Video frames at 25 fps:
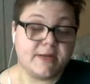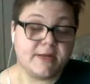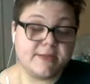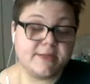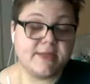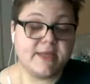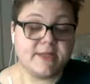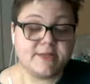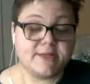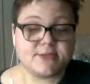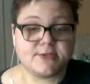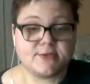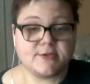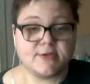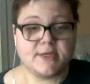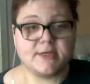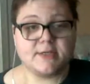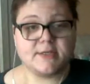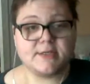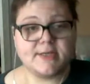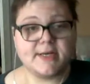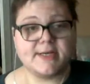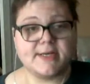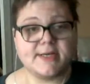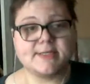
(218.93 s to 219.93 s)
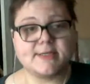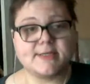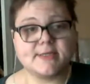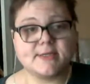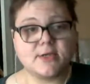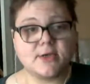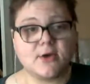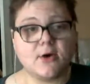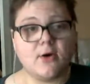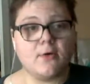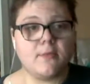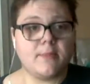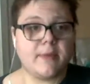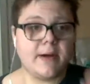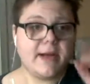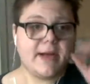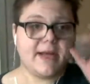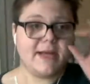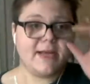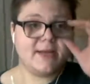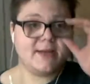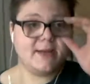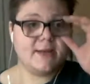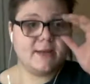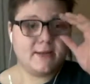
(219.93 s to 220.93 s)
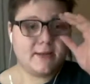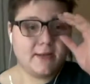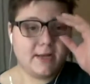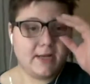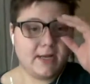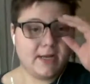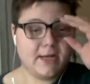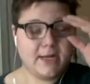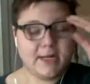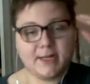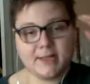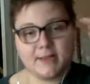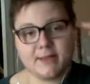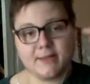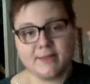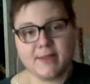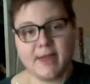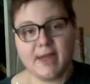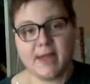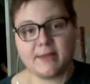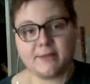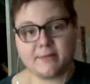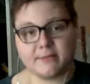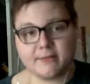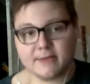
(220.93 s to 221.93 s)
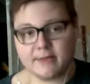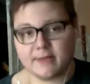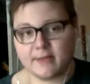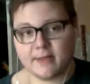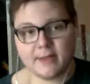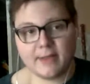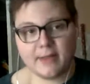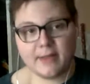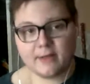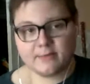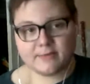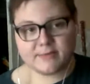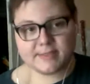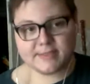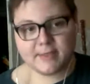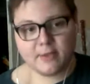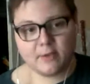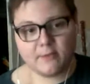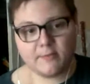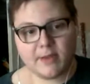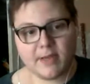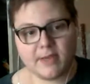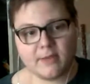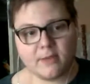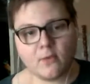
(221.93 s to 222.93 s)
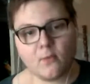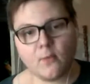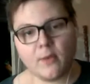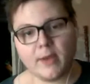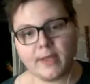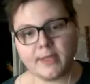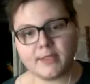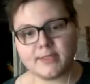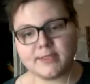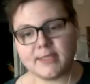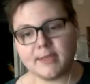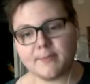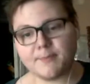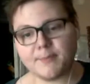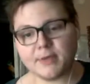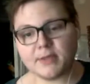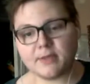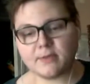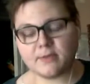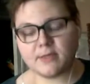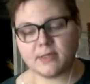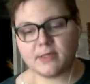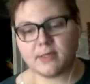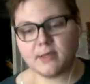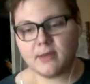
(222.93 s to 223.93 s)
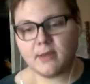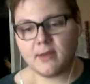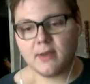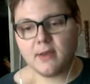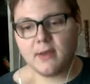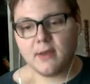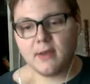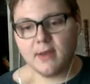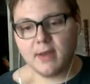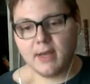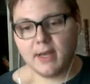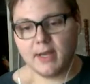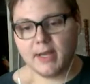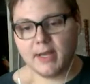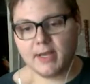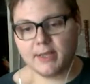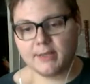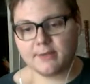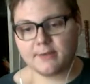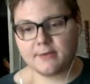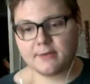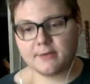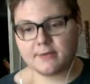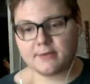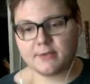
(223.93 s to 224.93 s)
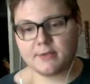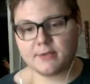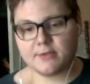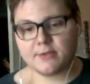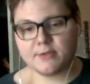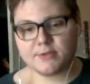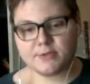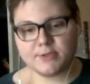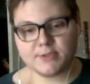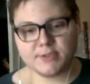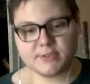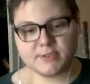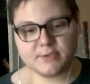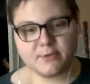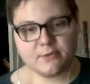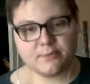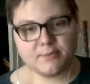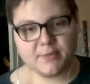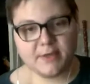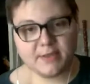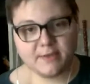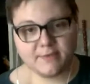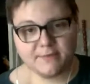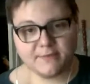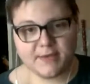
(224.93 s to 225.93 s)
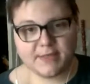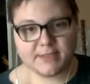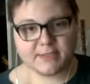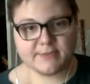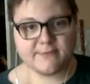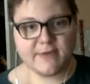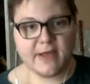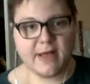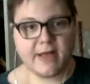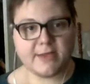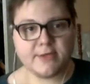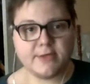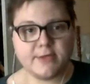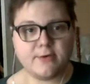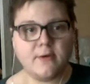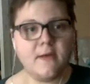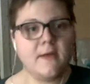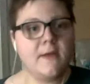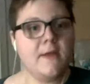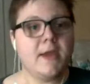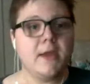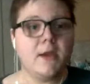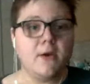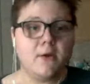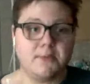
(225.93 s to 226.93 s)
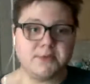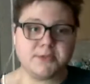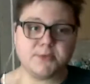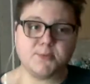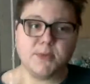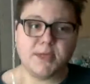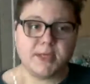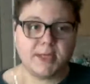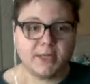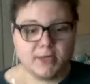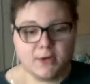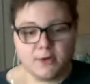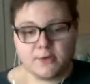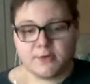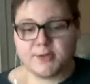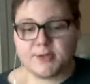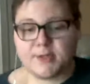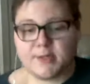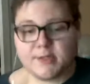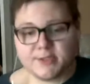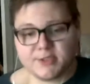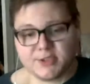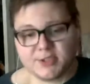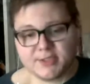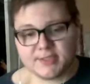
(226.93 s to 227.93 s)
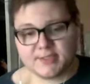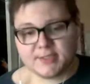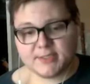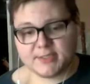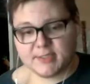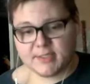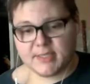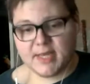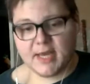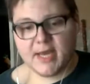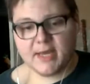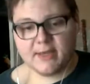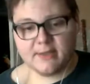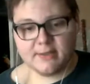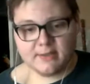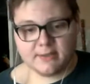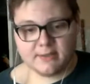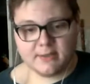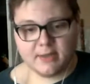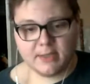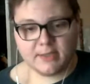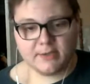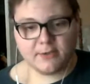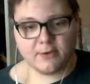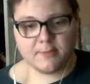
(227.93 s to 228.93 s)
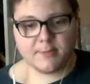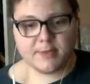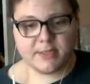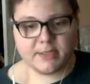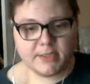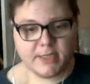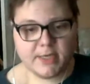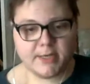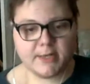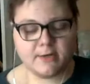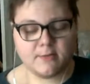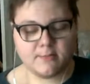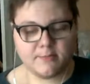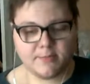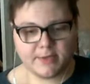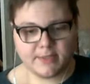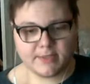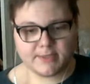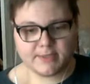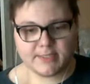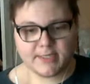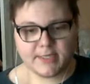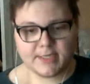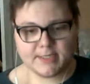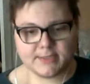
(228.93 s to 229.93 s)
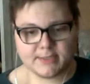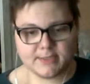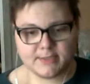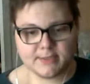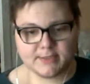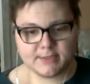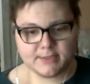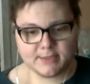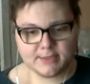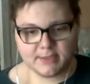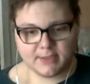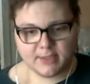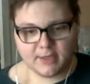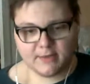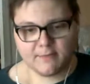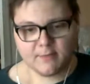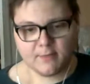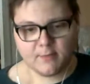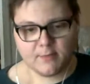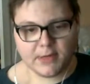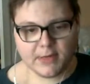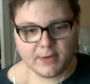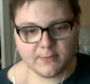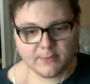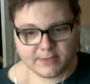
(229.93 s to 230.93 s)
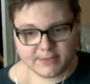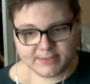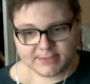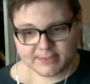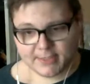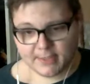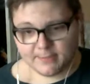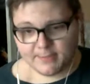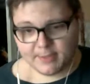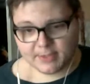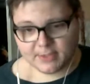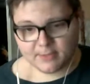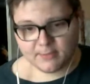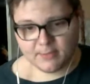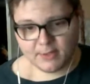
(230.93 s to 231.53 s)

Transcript: the industry doesn't go by that. They don't sell by the weight typically. They're usually sold by the face value, which we can go into the logistics of that a little bit later. But to cover what I want to say about the